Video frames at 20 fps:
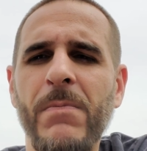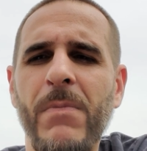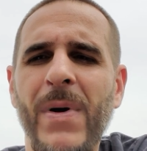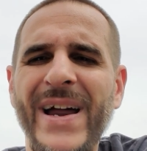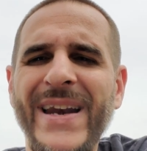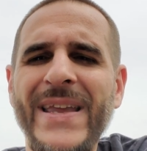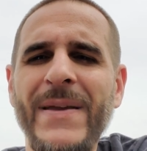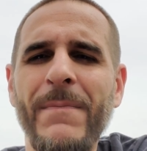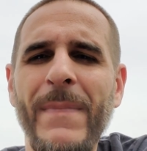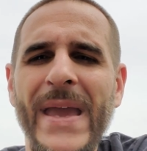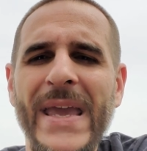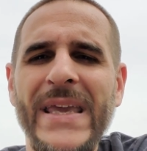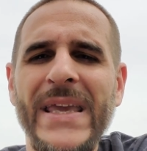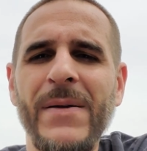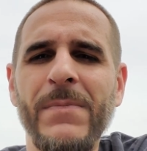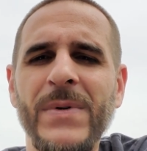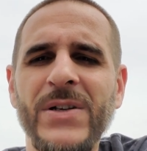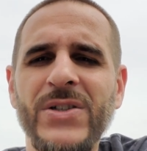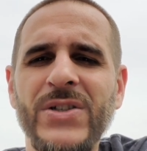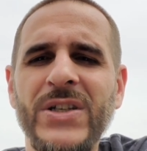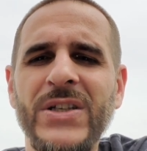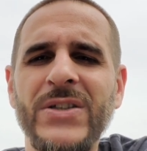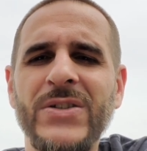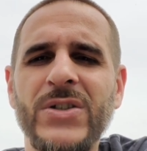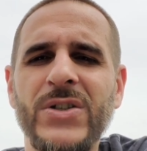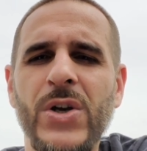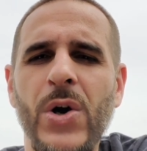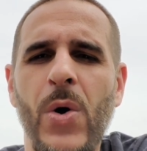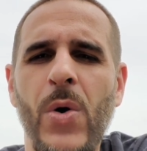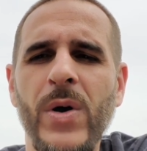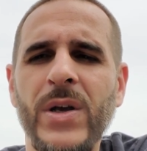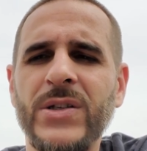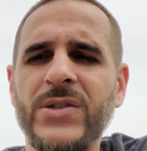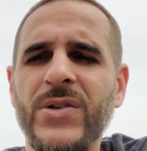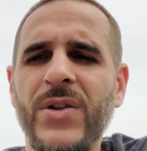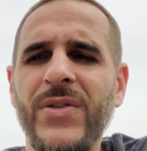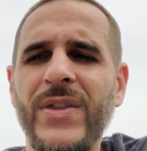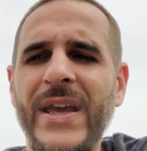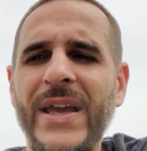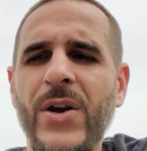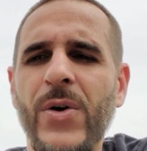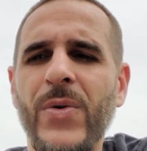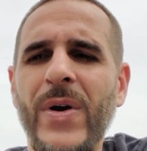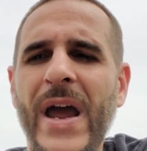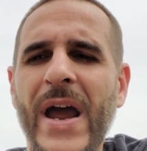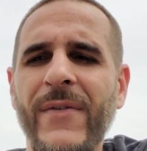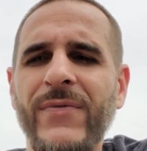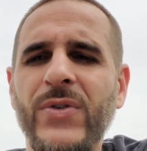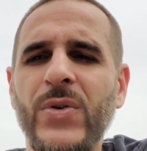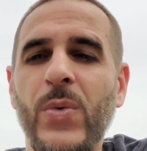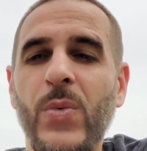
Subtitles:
money-making machines going so they don't have